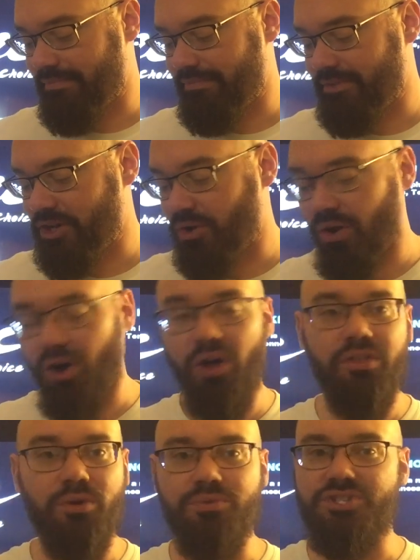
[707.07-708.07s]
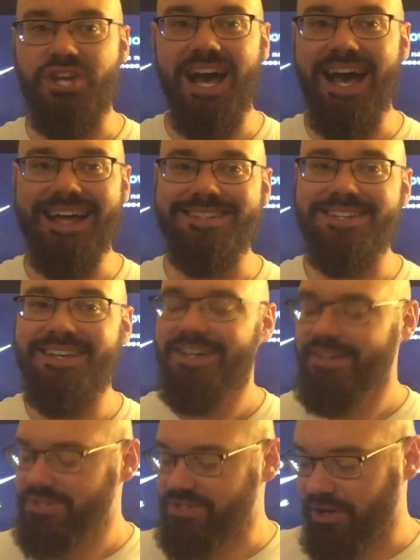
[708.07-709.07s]
You know, all those guys.
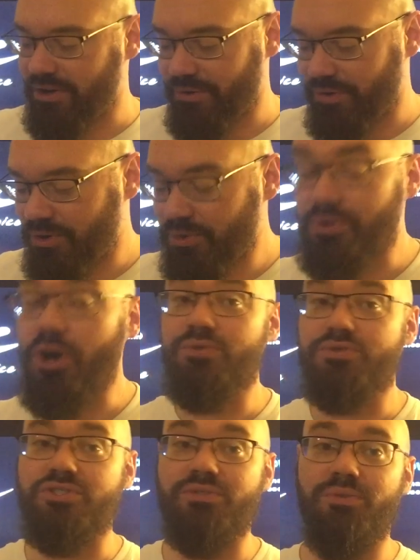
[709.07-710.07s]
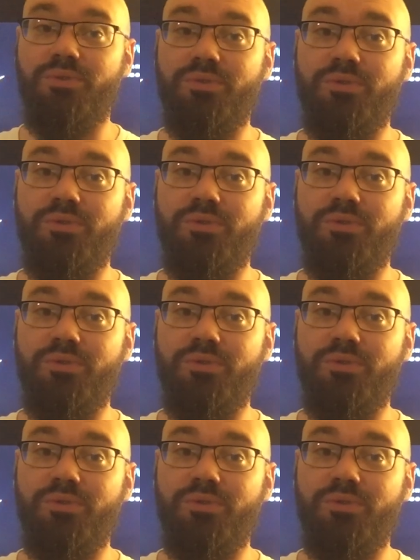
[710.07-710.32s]
So who knows